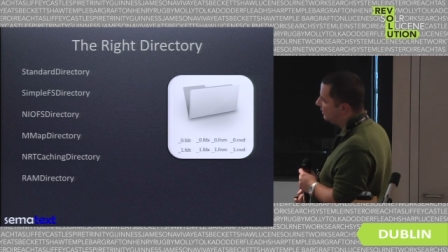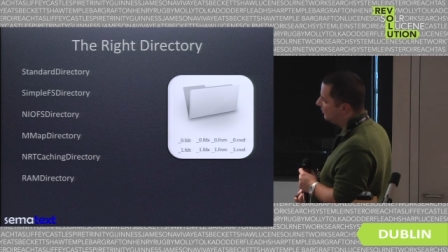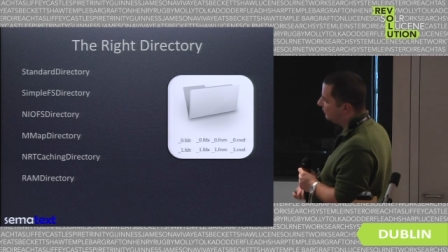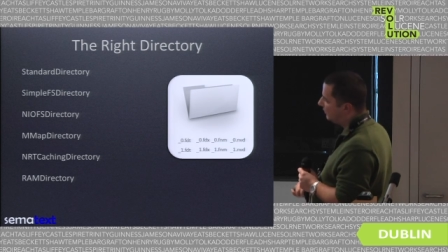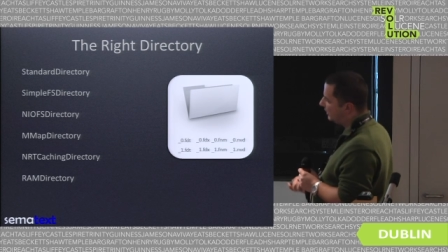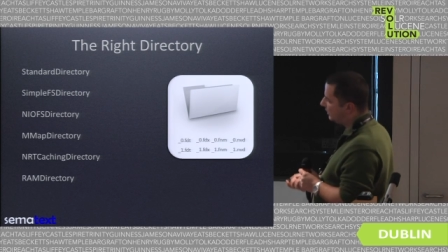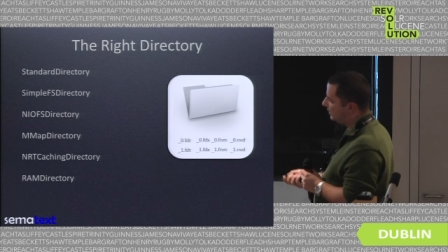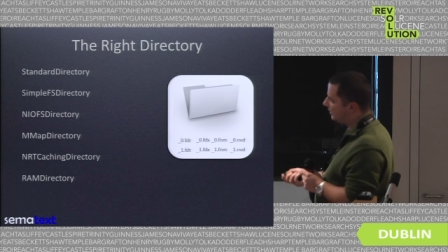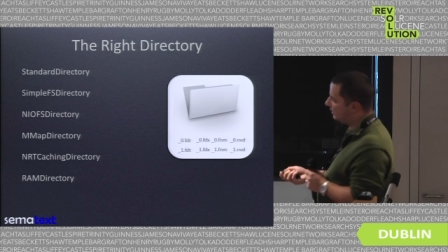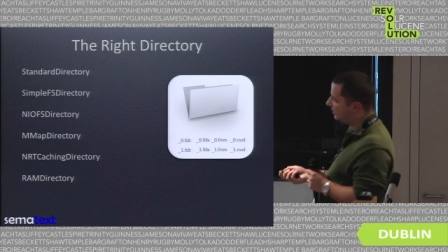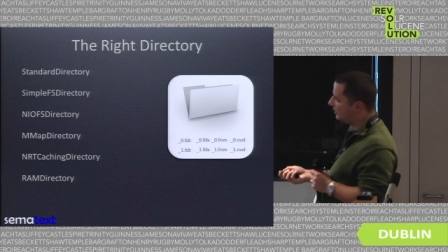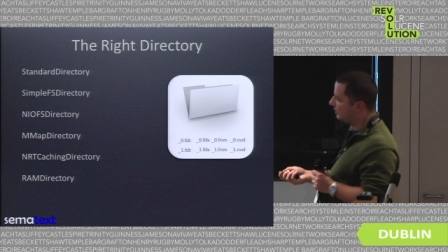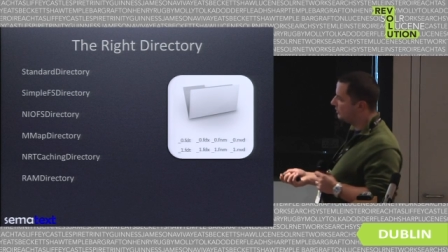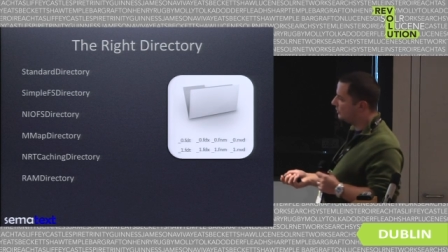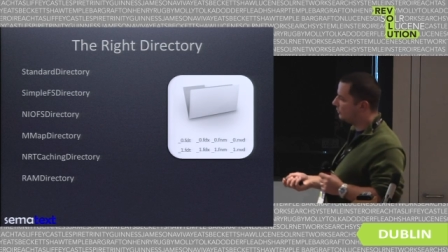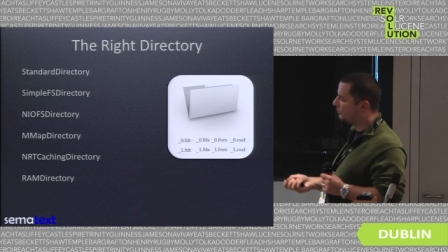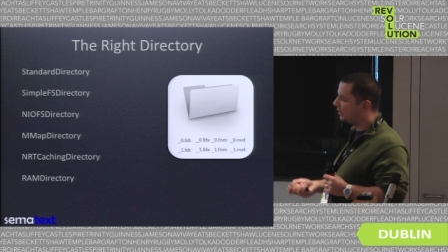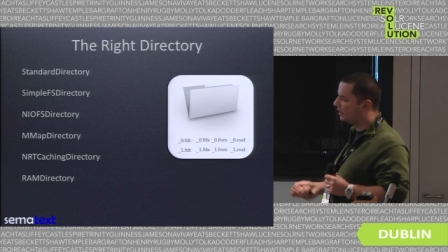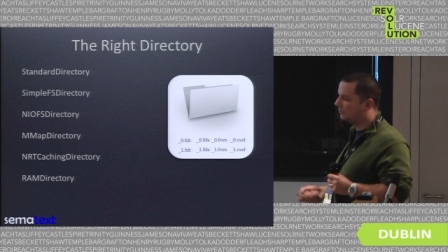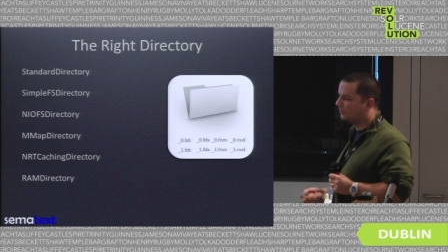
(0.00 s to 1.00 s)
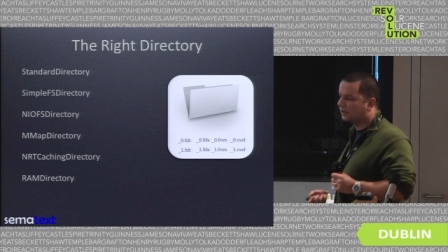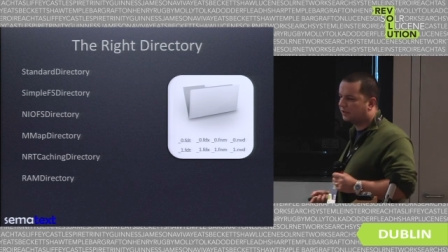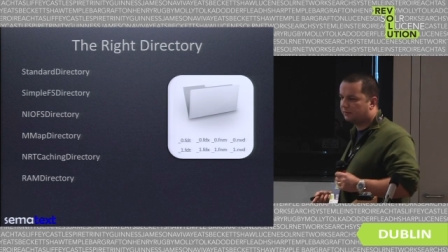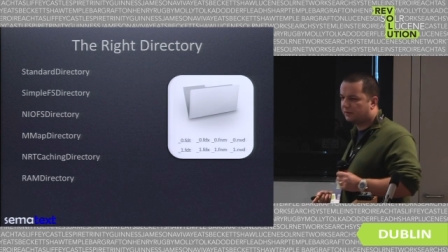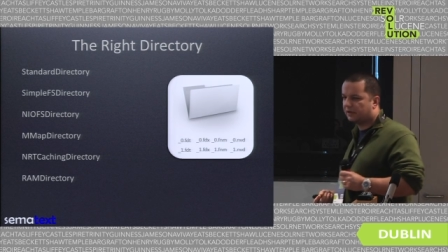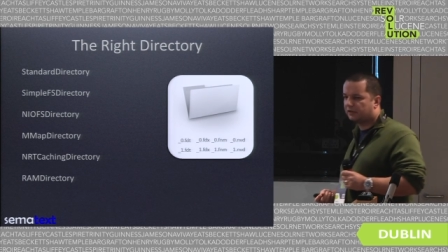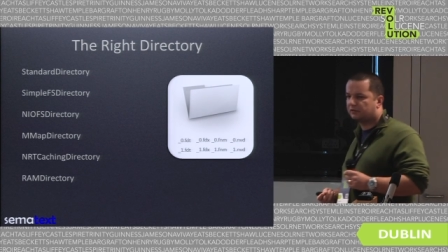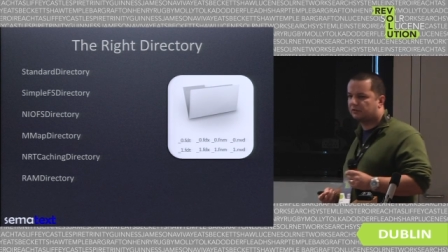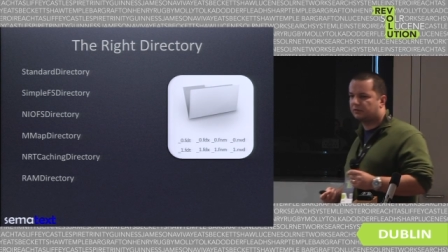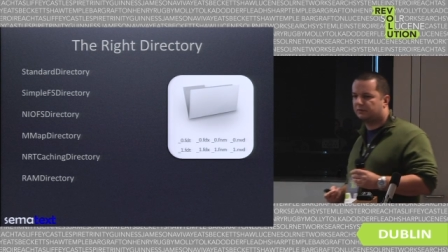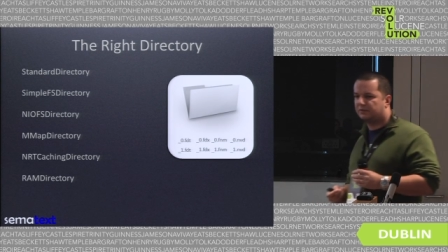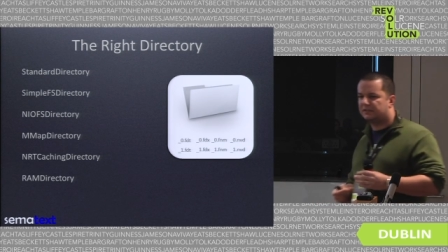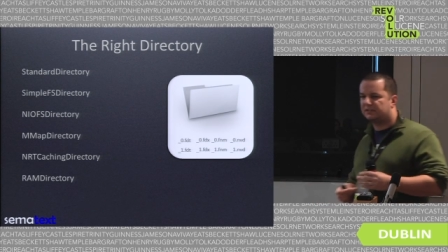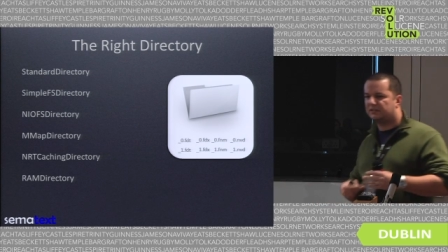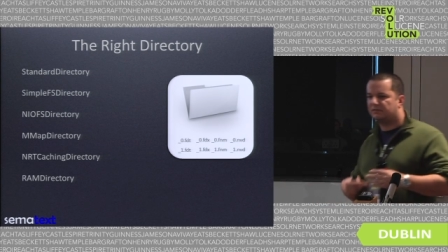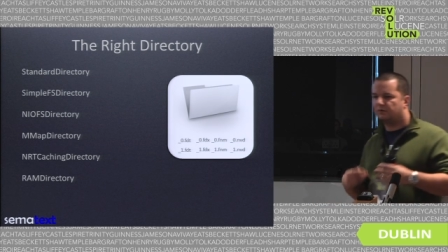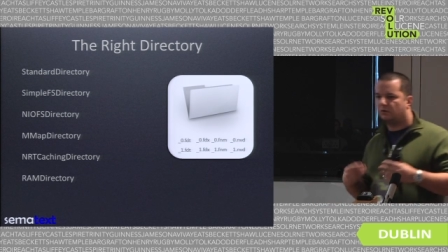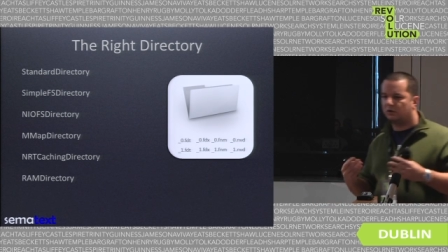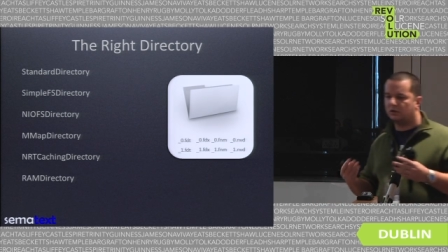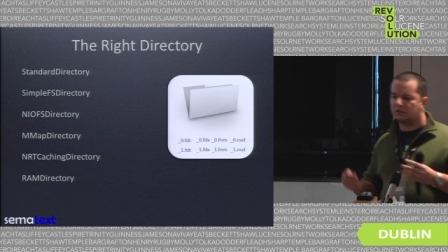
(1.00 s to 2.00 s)
Finally, the RAM directory is
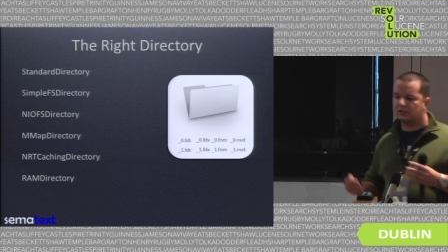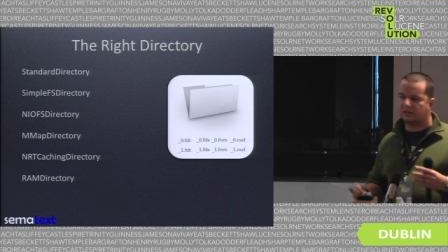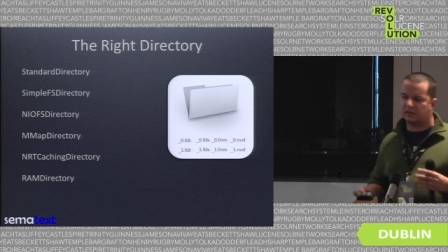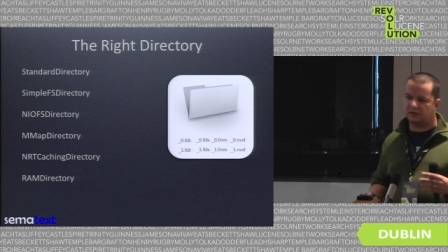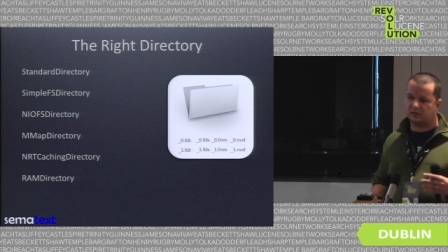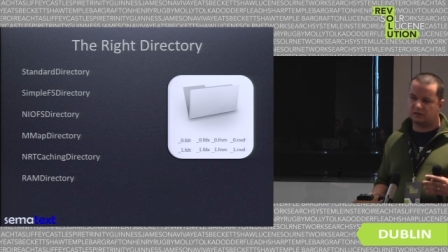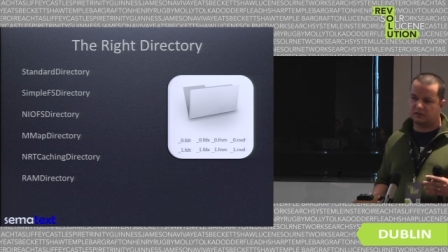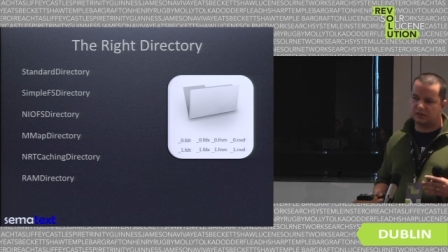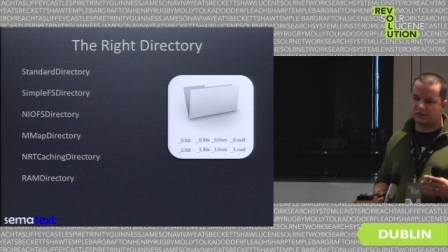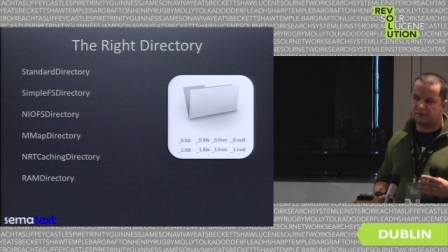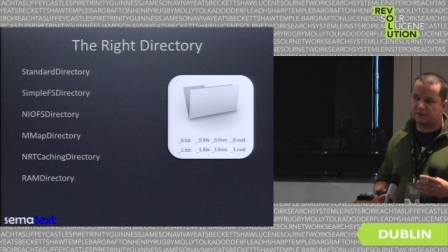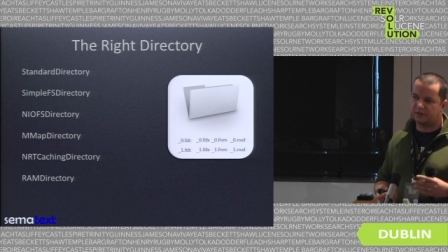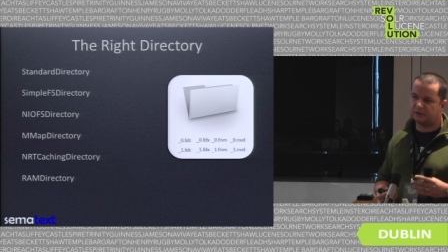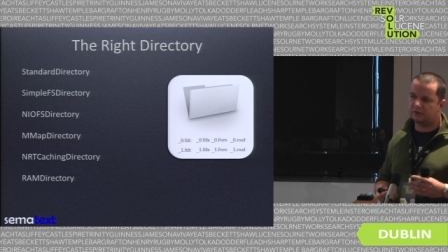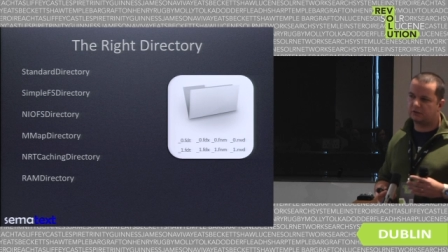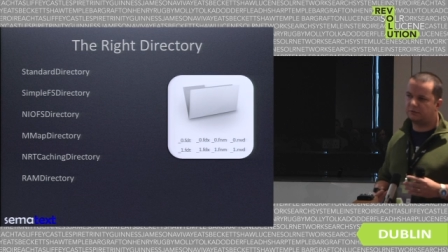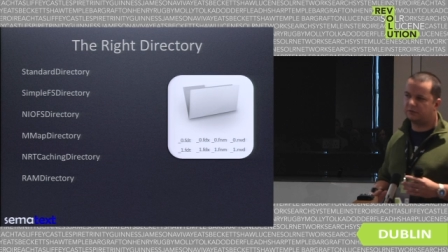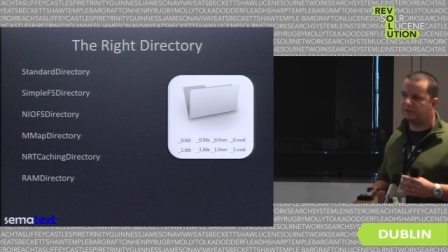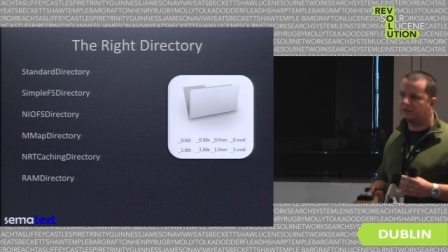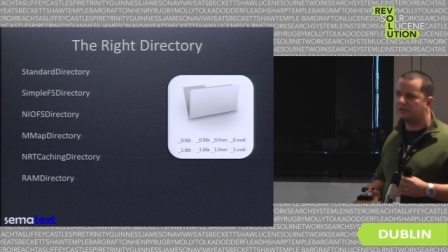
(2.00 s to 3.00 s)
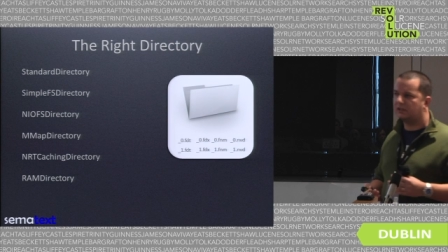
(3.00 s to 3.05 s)
a volatile directory